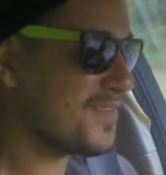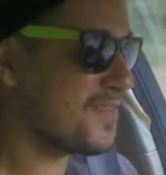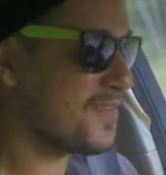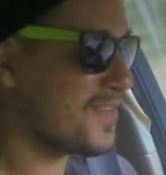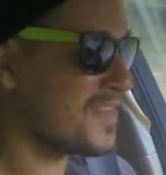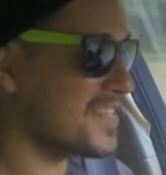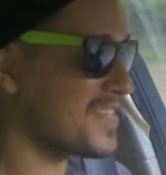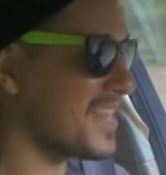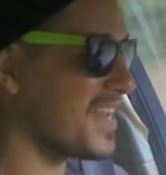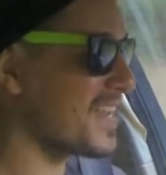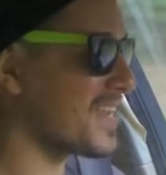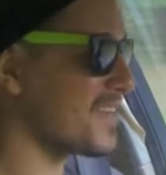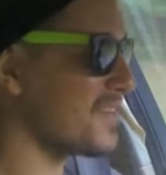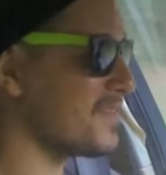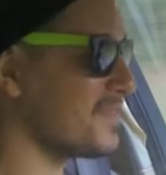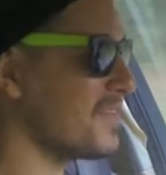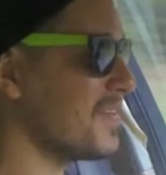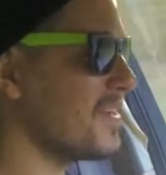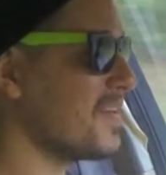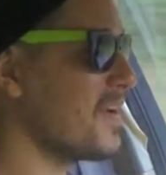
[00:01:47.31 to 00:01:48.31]
for the sake
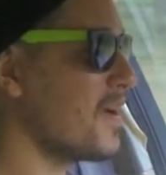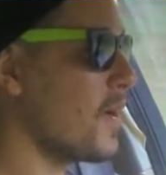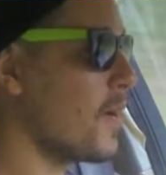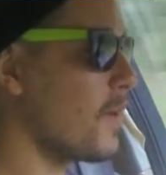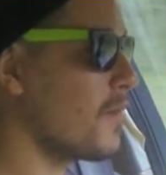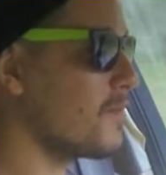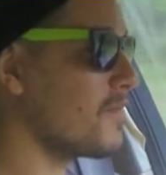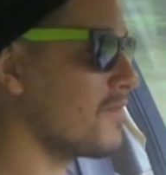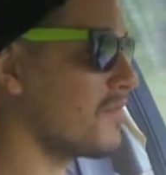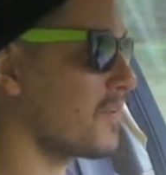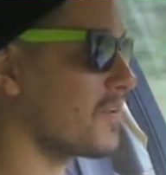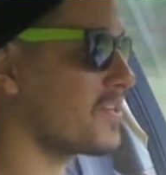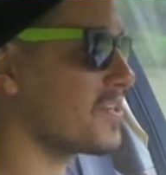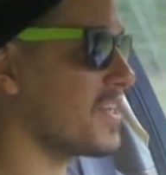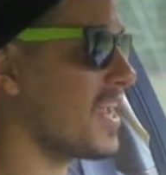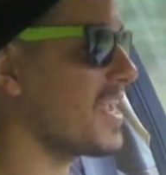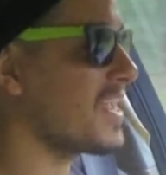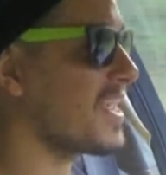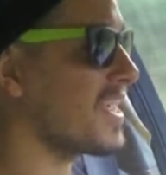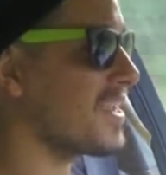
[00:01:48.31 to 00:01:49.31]
of
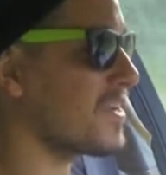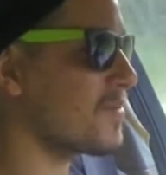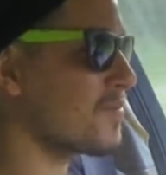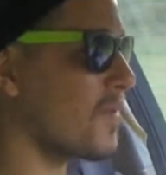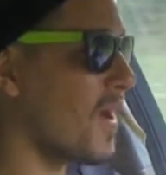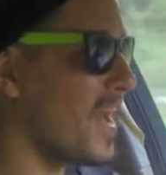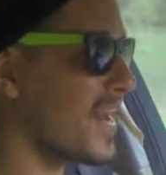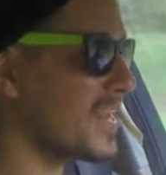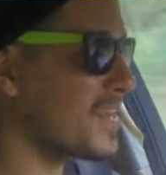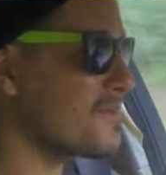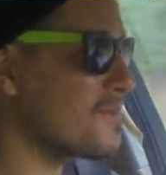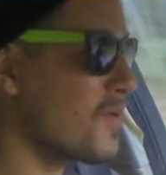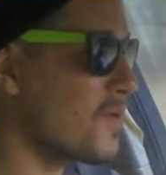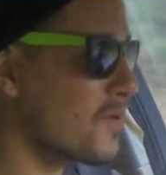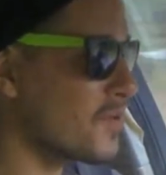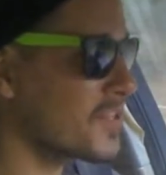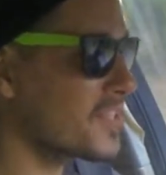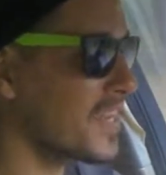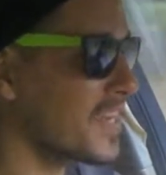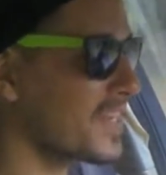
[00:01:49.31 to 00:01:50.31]
forsaking riding a
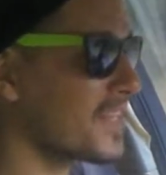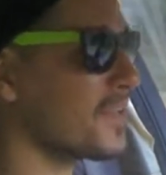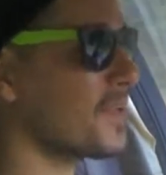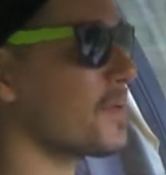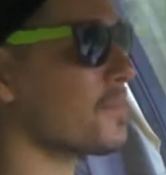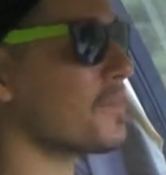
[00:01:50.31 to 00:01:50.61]
motorcycle up